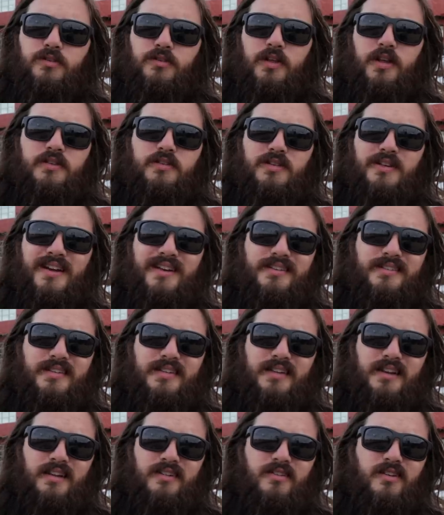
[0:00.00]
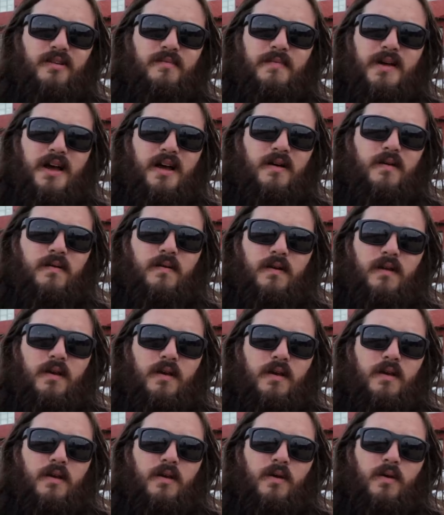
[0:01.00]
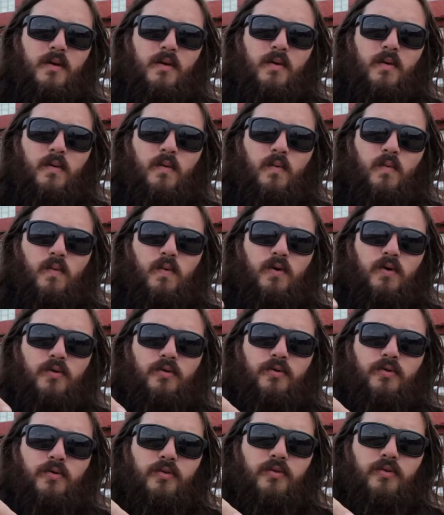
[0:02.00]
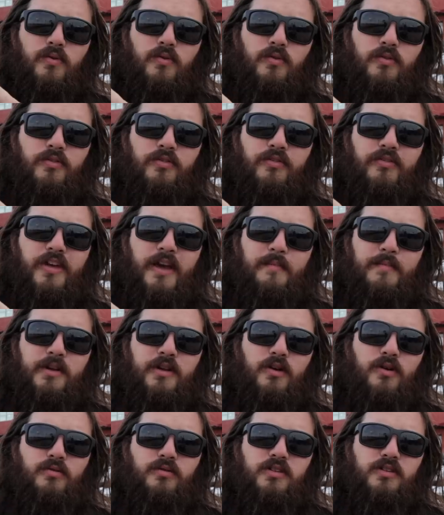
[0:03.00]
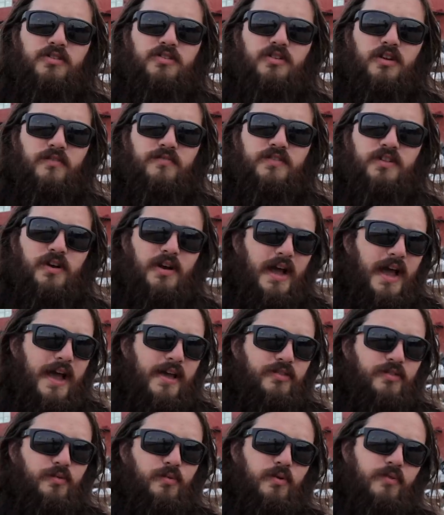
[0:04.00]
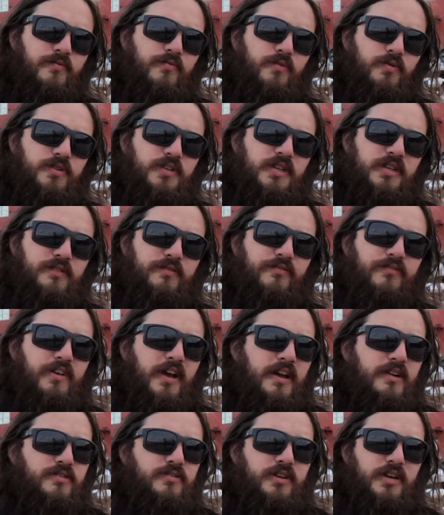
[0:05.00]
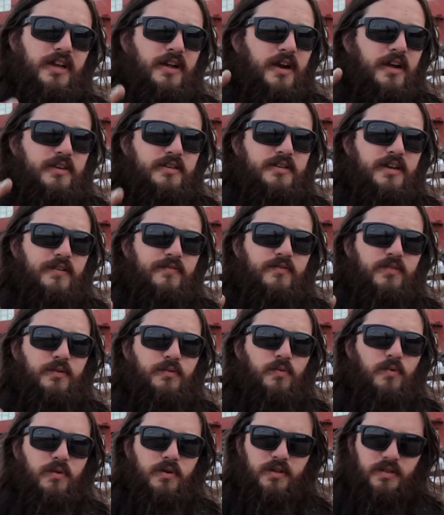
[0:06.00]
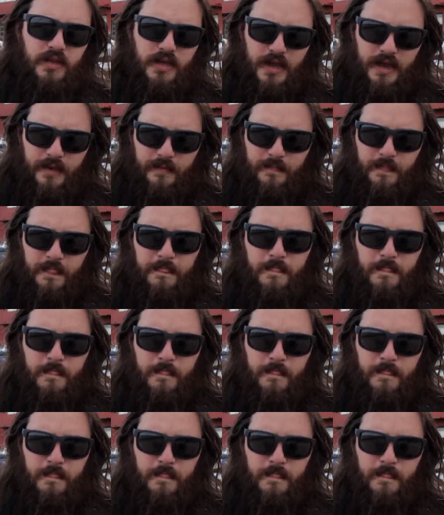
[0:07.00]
2019 had come out, well, that meant only the Softail had the 114 factory, and I definitely wanted that.